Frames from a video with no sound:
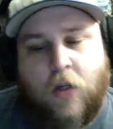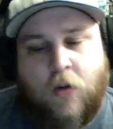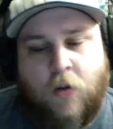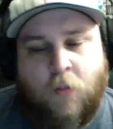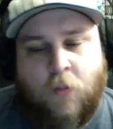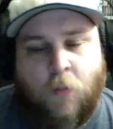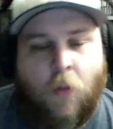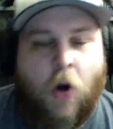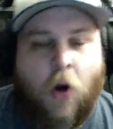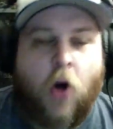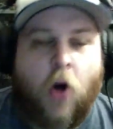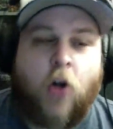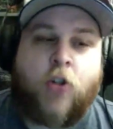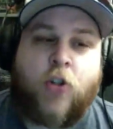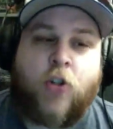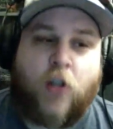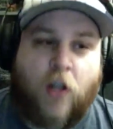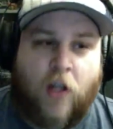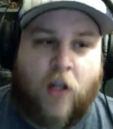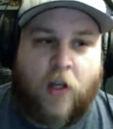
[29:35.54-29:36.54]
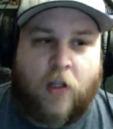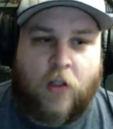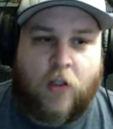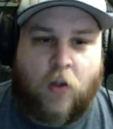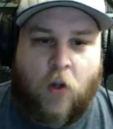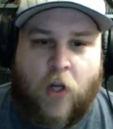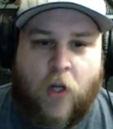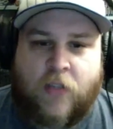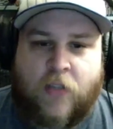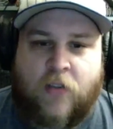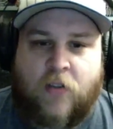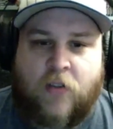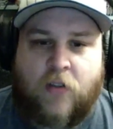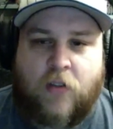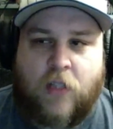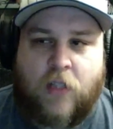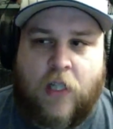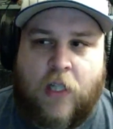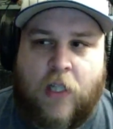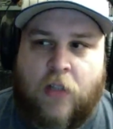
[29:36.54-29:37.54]
Mahershala,
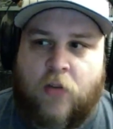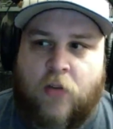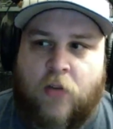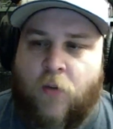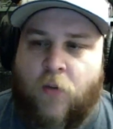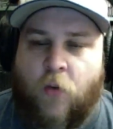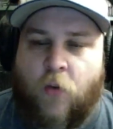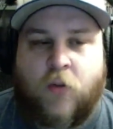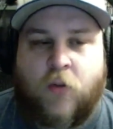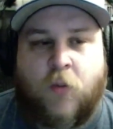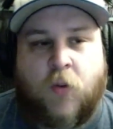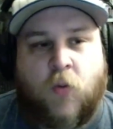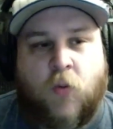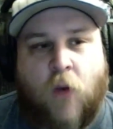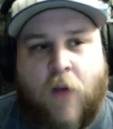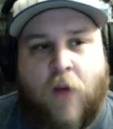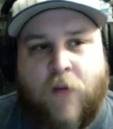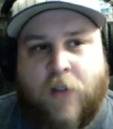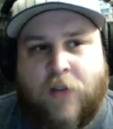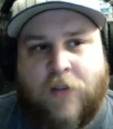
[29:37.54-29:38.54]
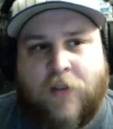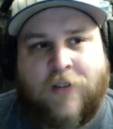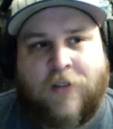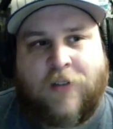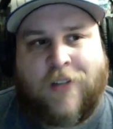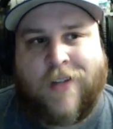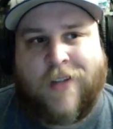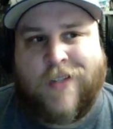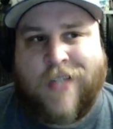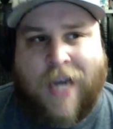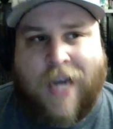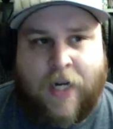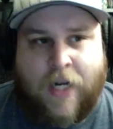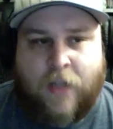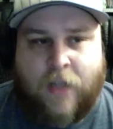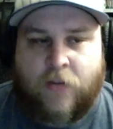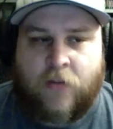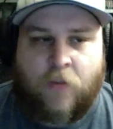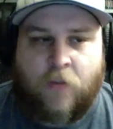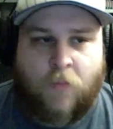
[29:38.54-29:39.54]
he's divorced from his wife because his son
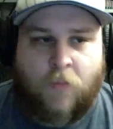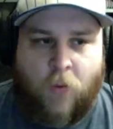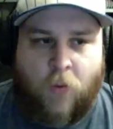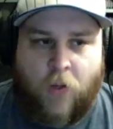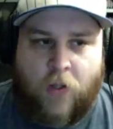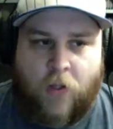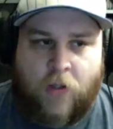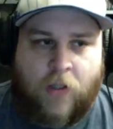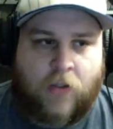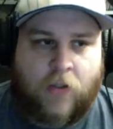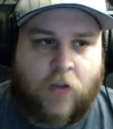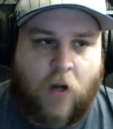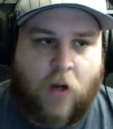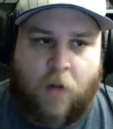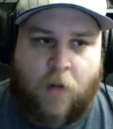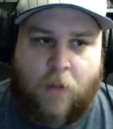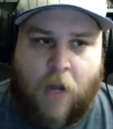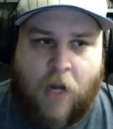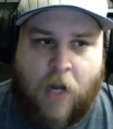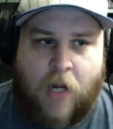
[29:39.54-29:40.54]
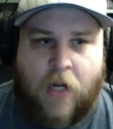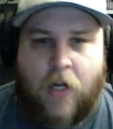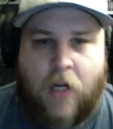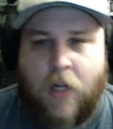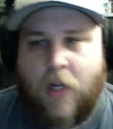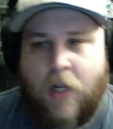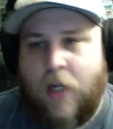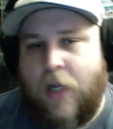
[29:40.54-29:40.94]
died at some point. They talk about it.